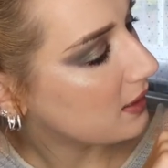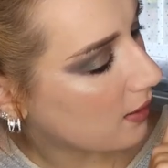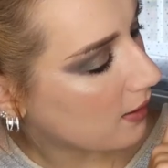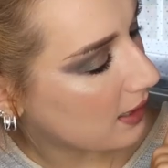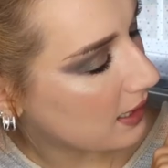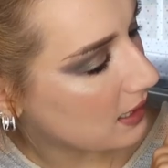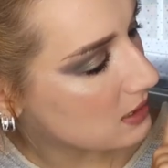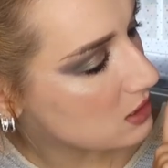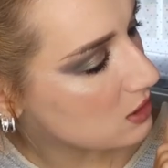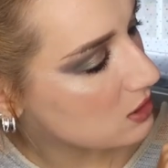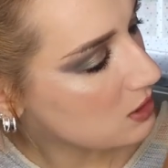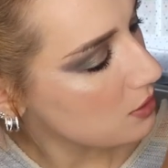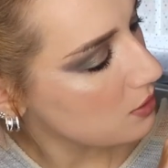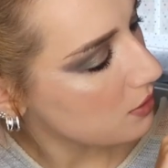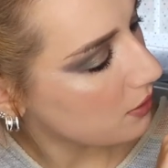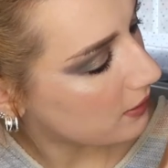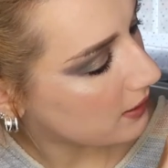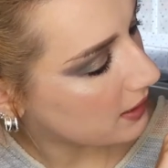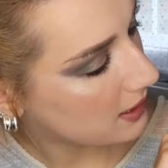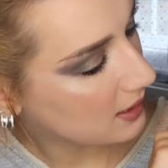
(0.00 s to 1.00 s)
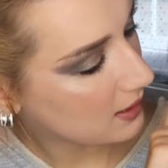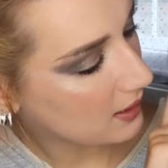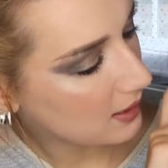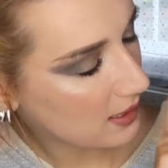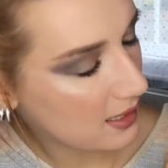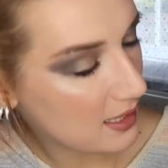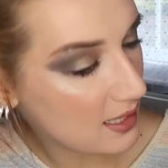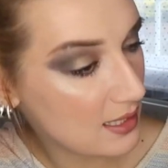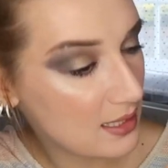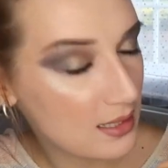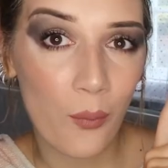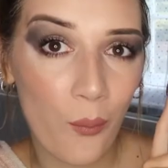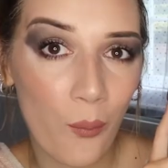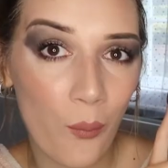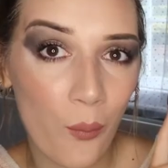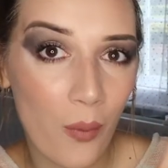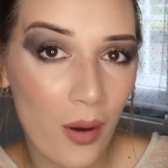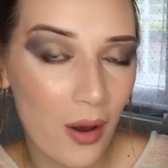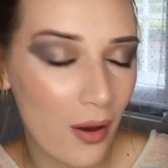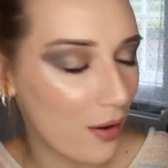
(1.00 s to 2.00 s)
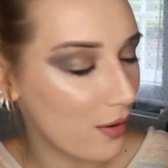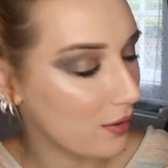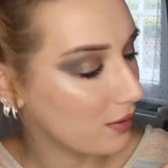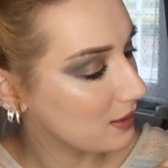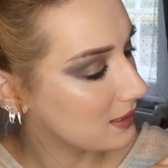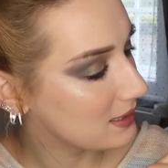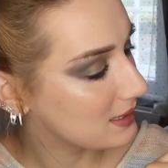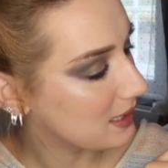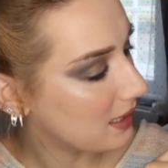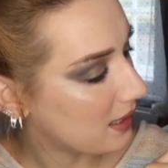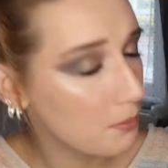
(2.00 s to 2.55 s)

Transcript: I do think it works.